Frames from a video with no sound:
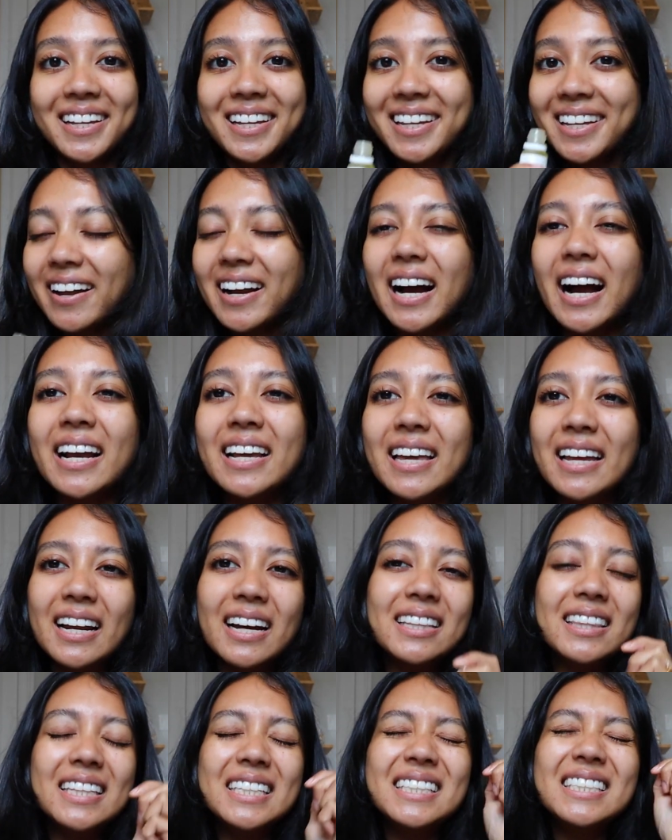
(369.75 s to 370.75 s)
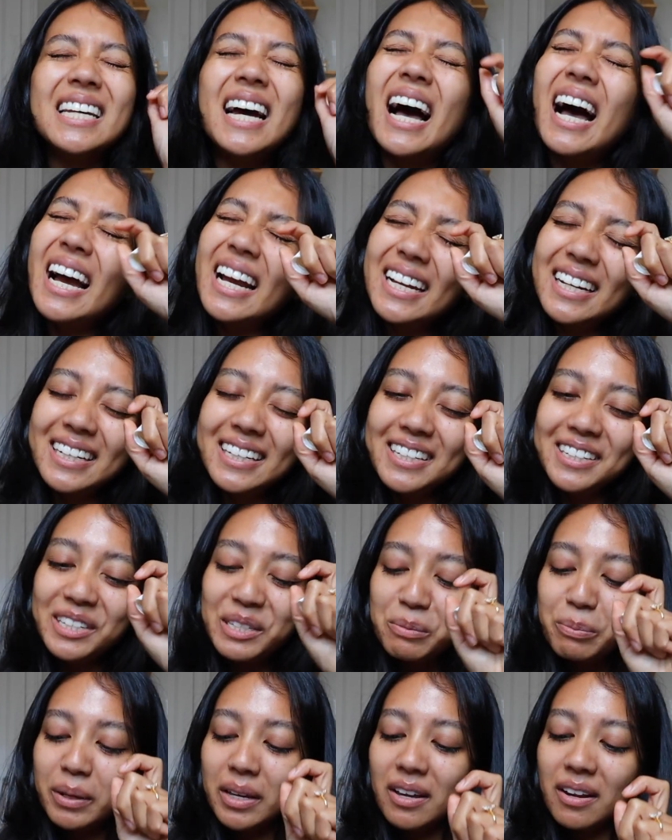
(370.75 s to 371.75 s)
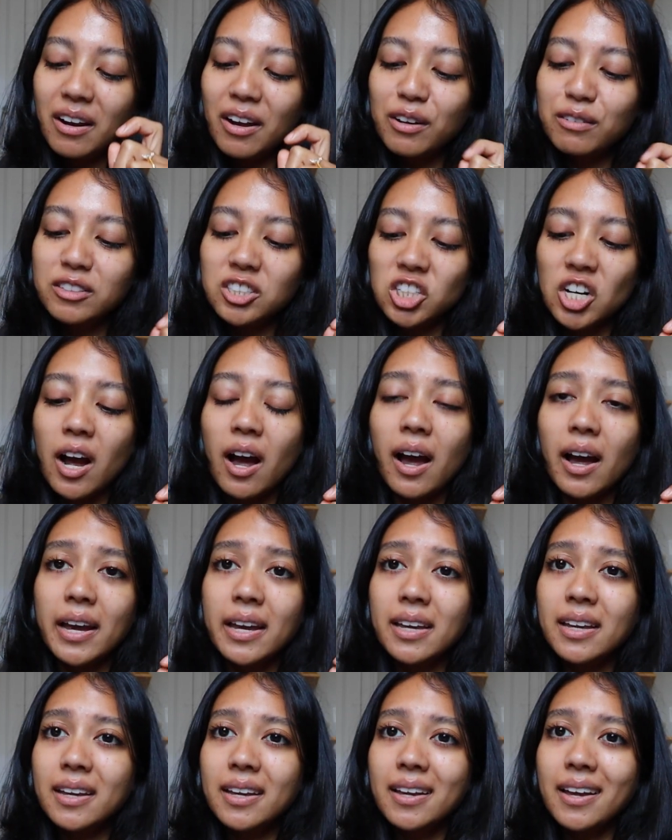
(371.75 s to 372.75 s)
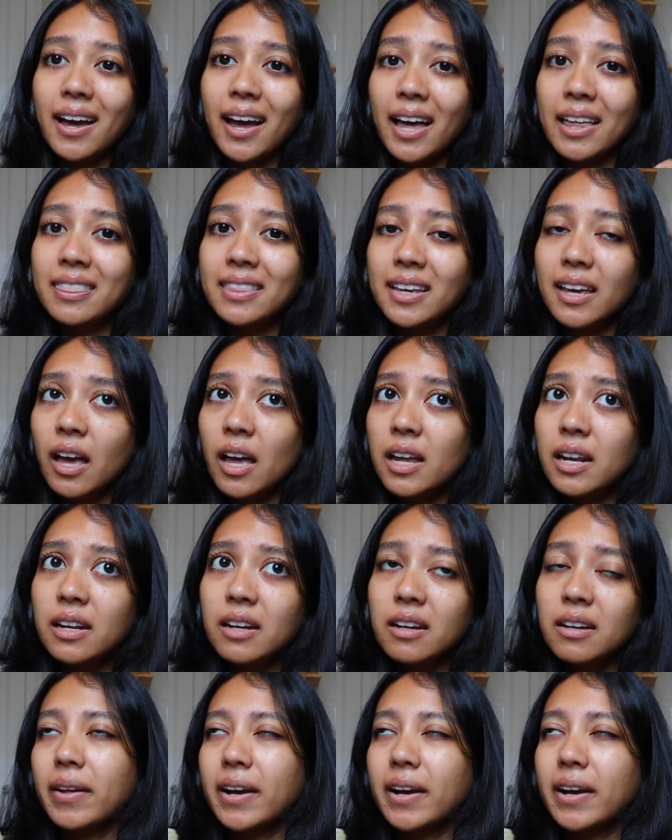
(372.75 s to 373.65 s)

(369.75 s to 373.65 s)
Like I get the tiniest bit of chai at the end.